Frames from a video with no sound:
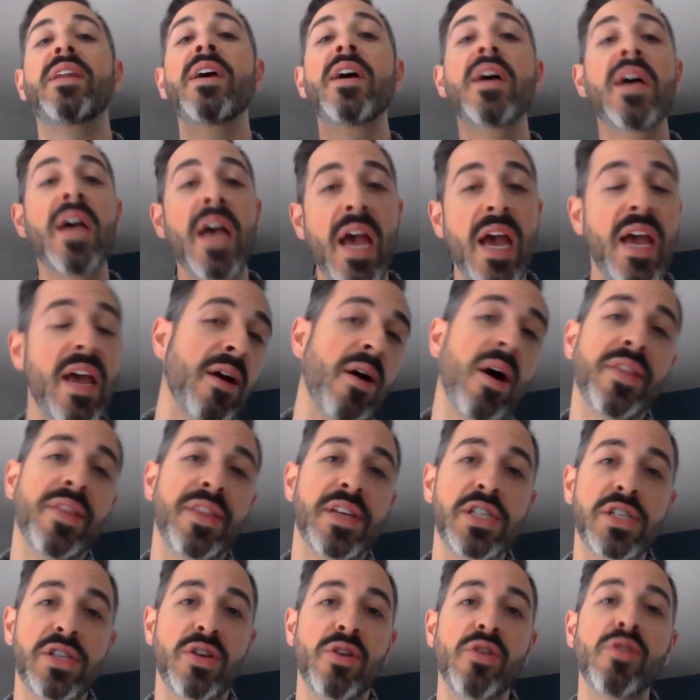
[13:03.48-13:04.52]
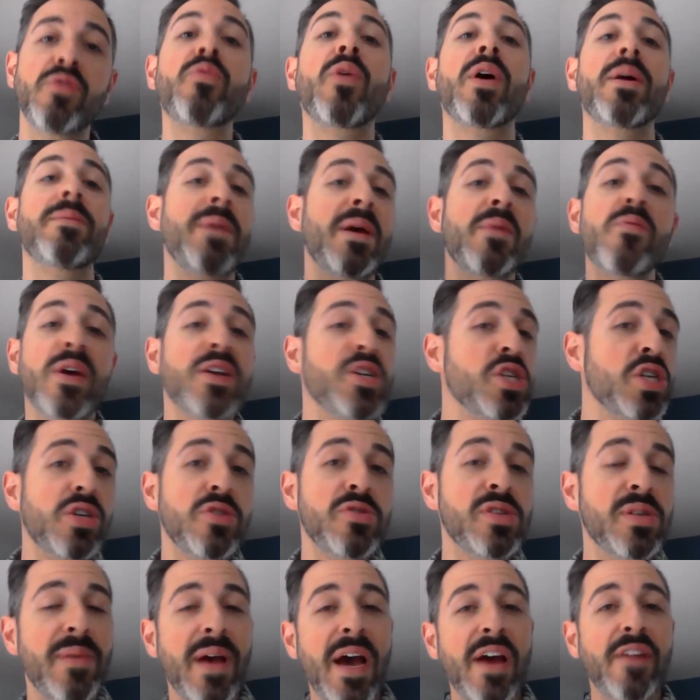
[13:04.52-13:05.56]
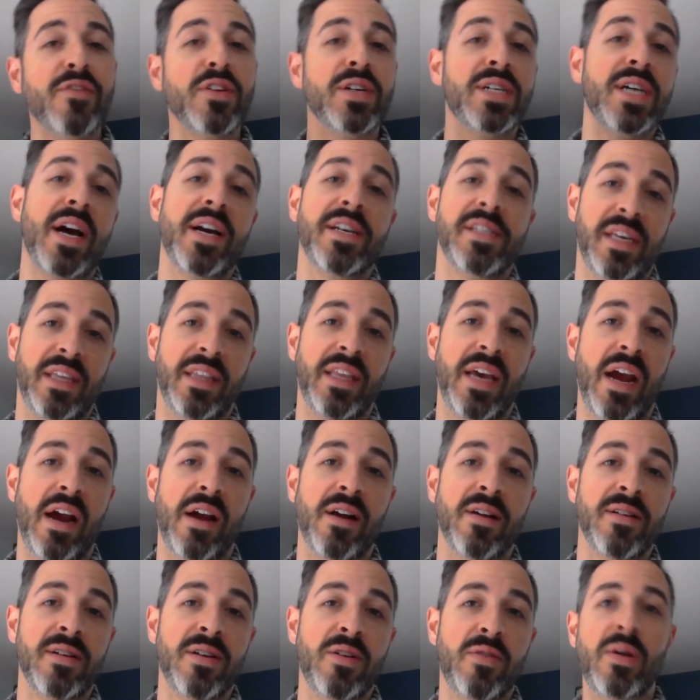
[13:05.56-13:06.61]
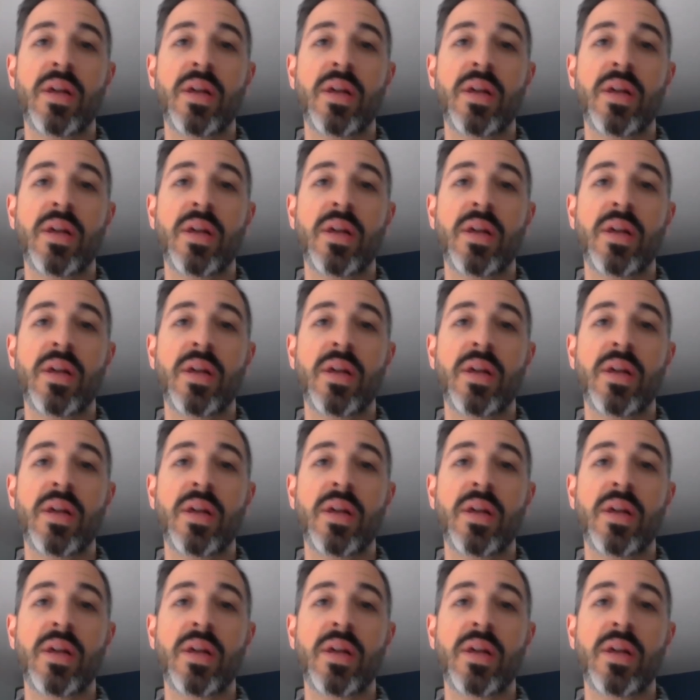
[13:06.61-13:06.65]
And hey, on this 3rd one, maybe we should do some advertising there.